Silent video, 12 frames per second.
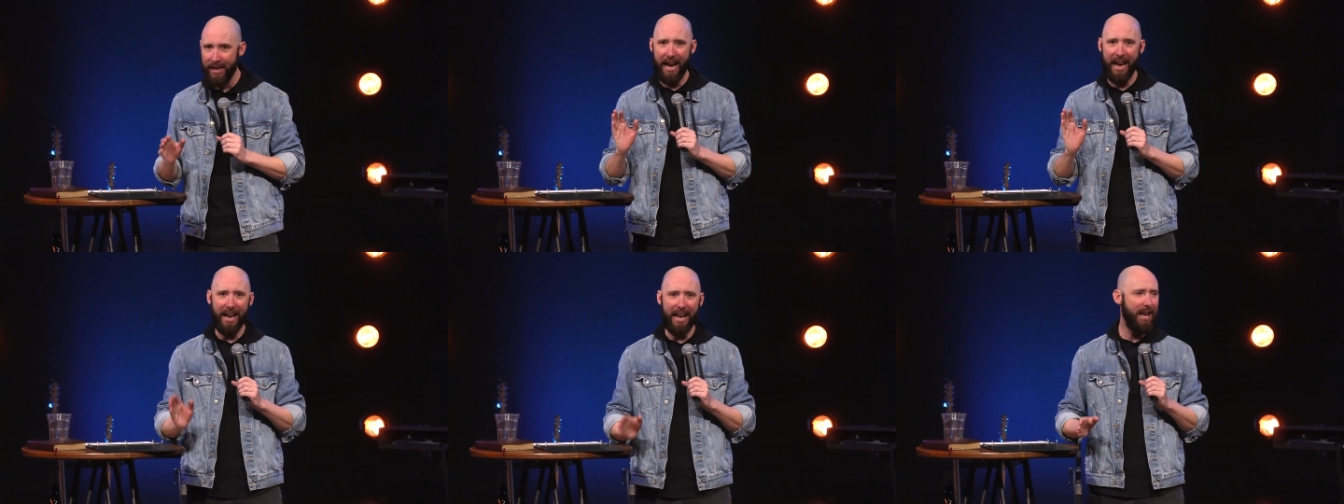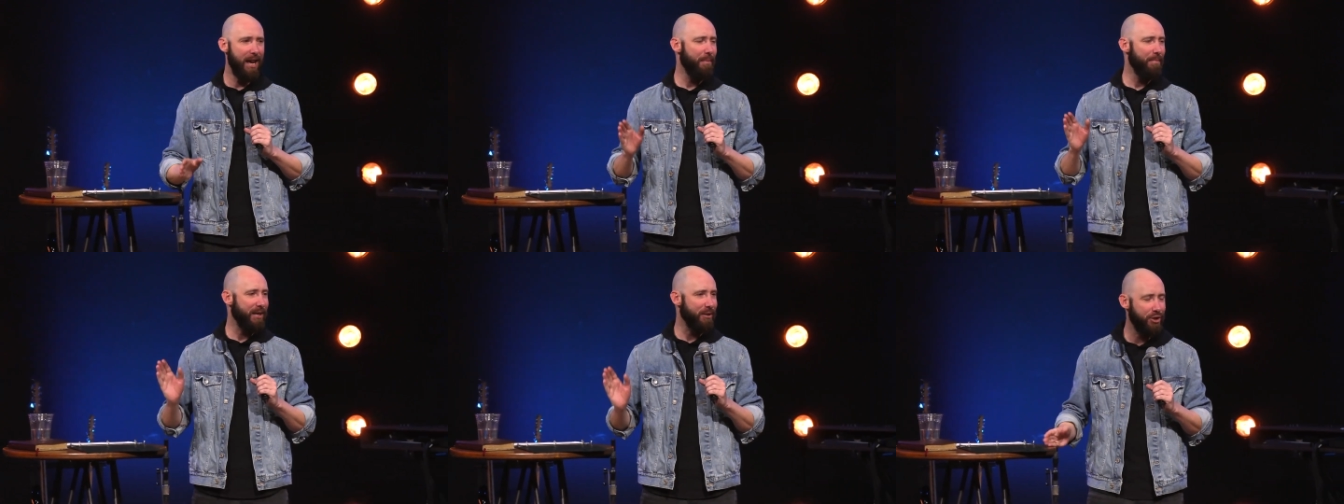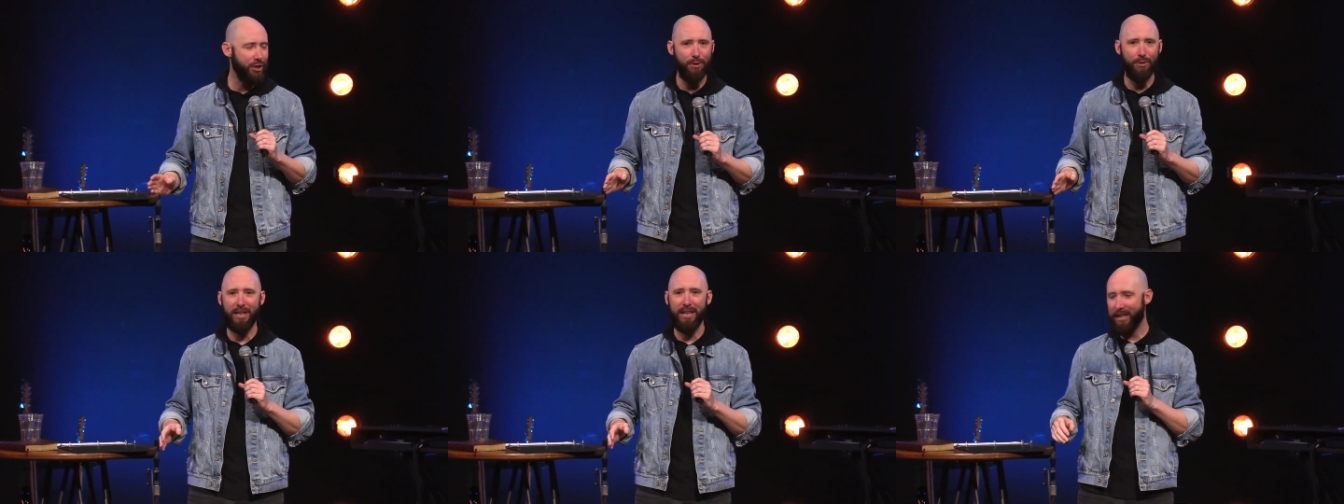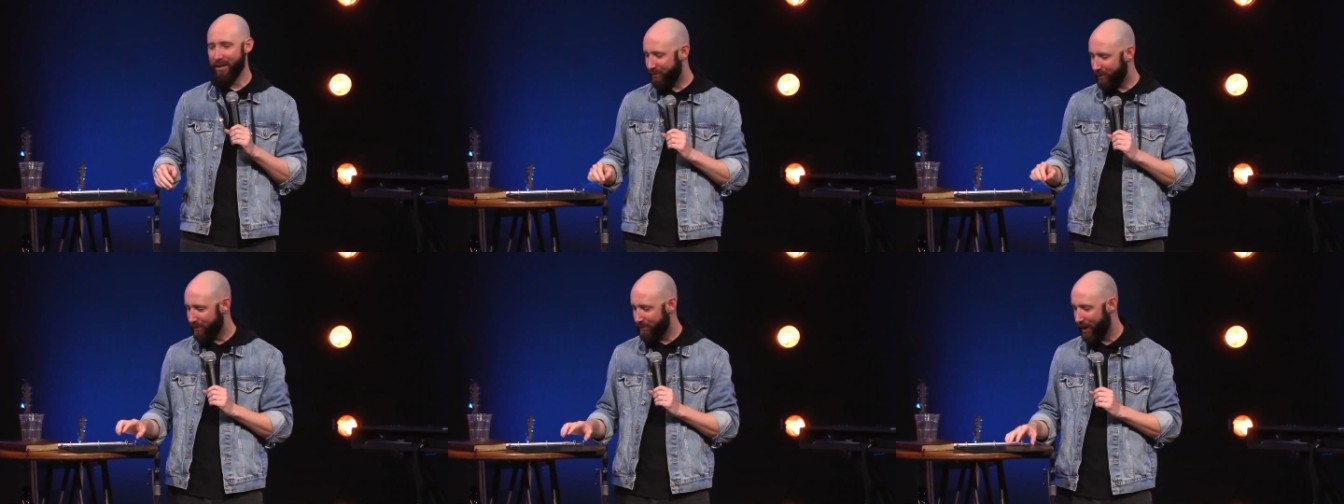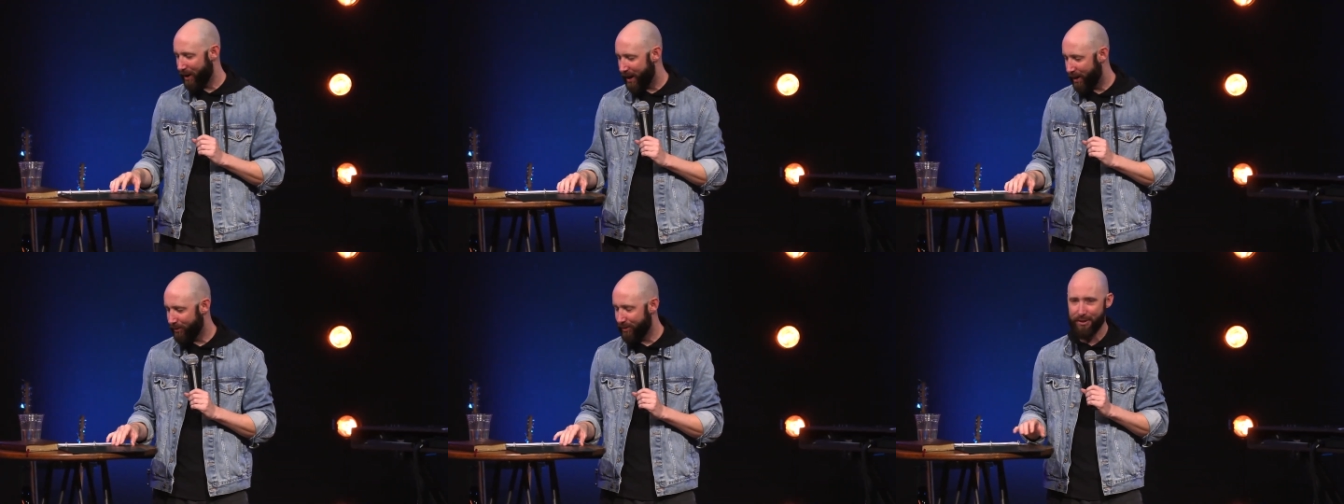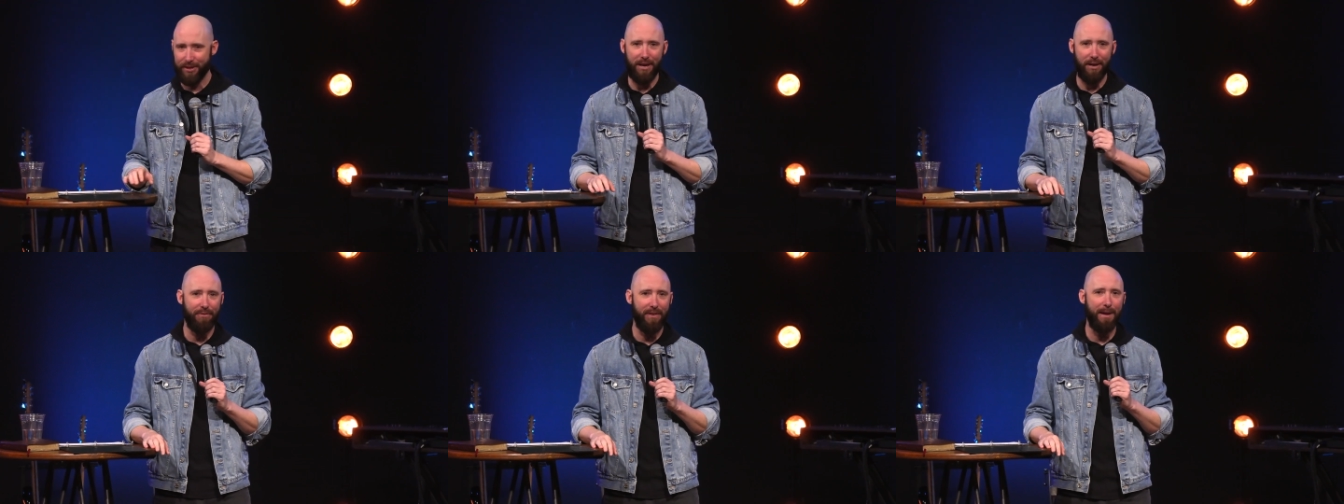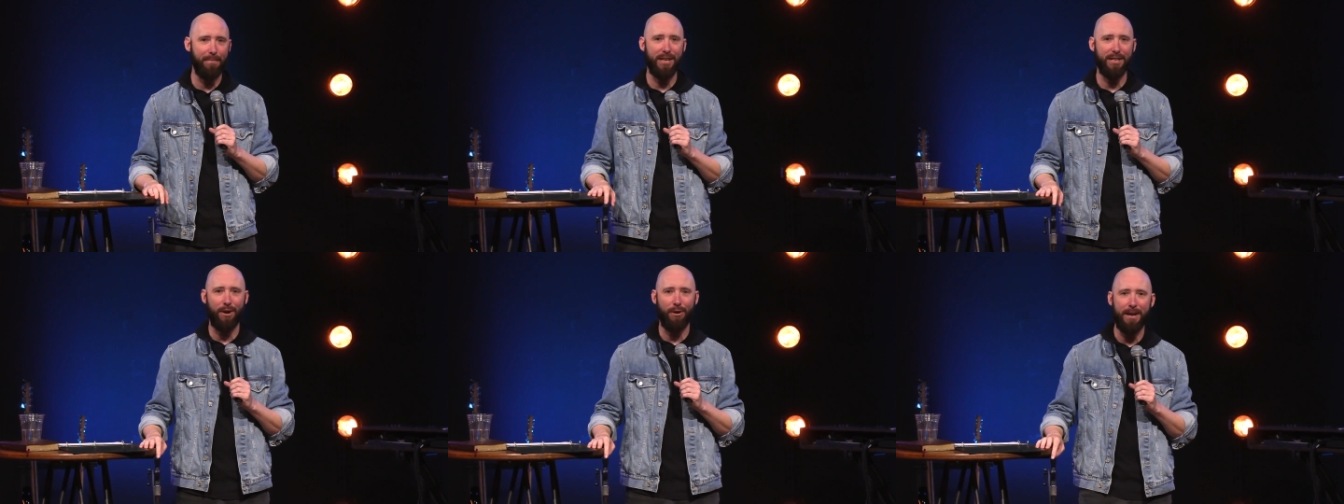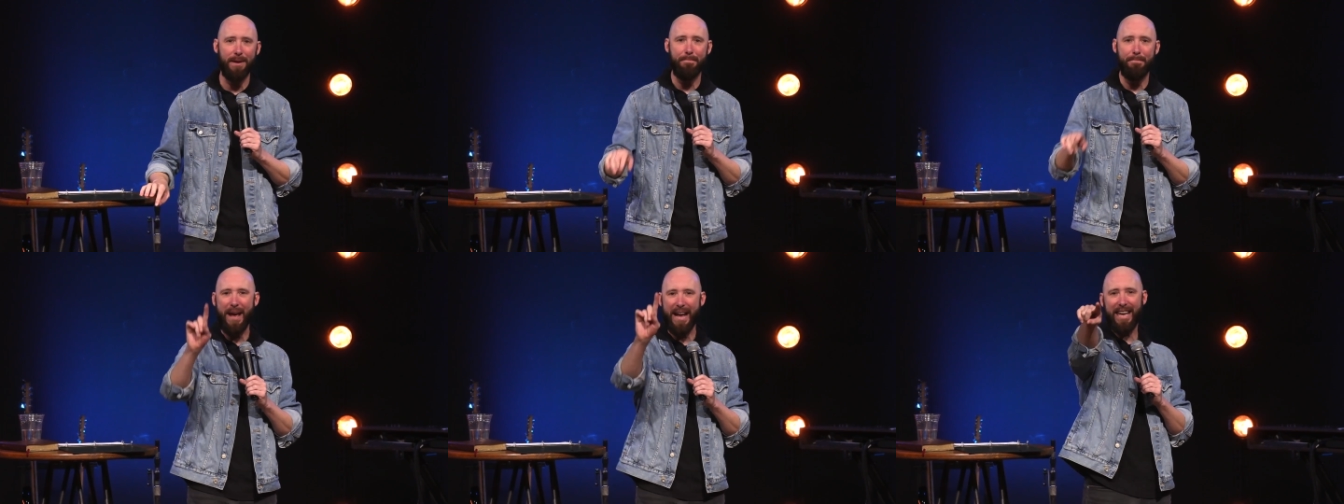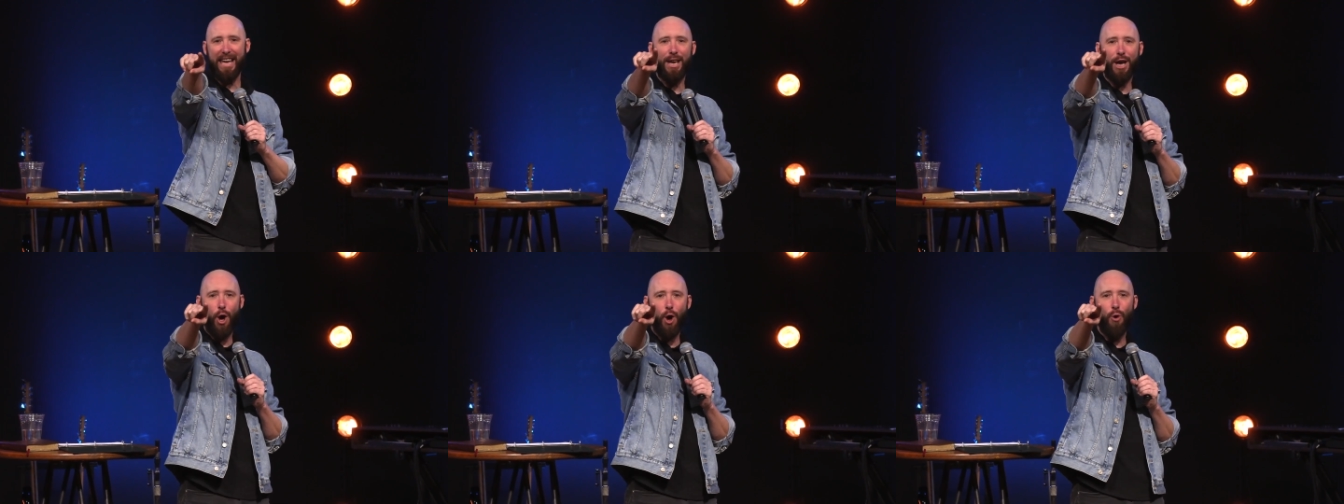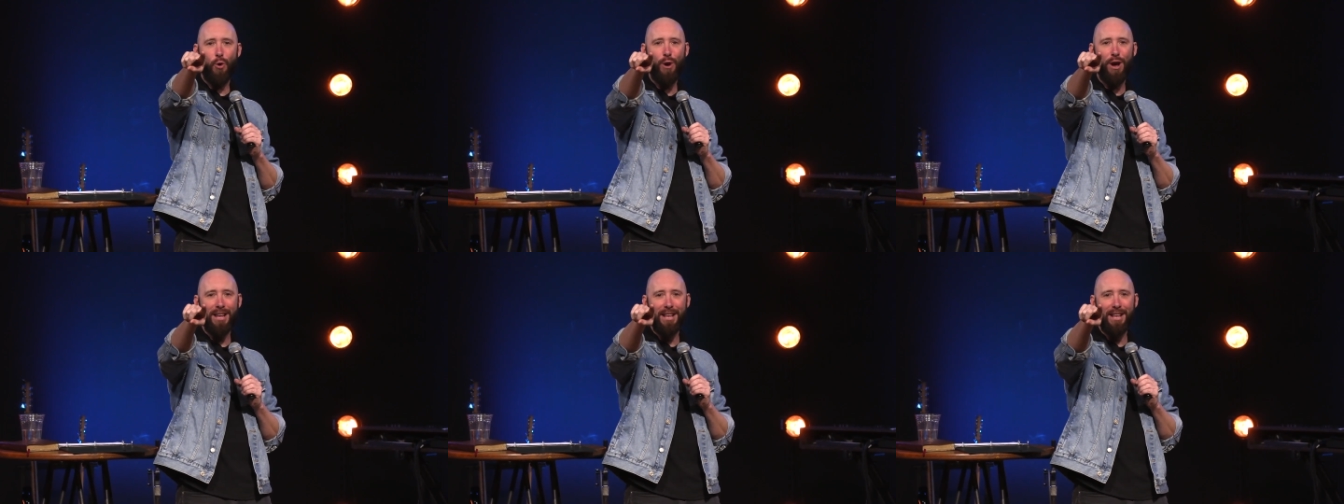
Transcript: And him and Julie and a few of our elders and their families are in Mexico